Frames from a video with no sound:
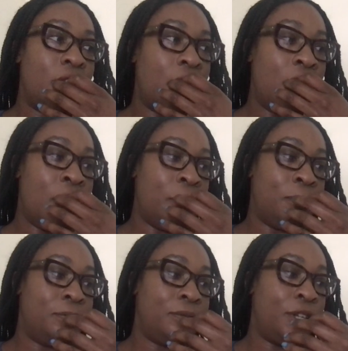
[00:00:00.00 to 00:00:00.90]

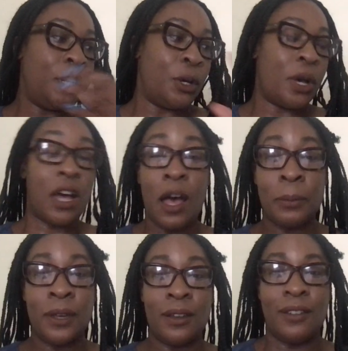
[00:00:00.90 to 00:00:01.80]
A
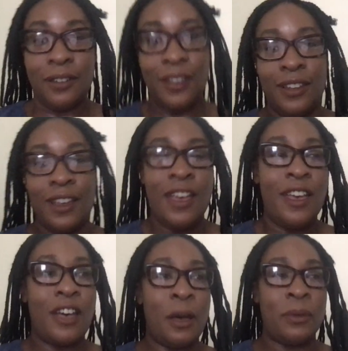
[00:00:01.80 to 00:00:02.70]
common
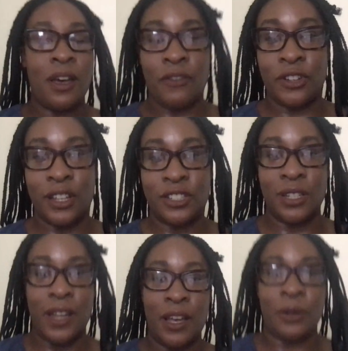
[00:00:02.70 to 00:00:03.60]
common
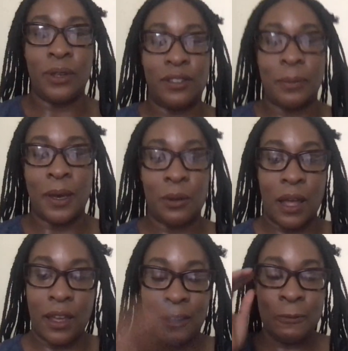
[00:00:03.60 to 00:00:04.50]
conversation now is about
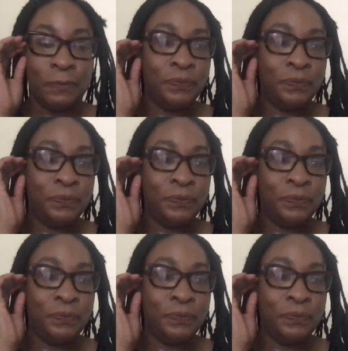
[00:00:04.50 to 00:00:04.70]
like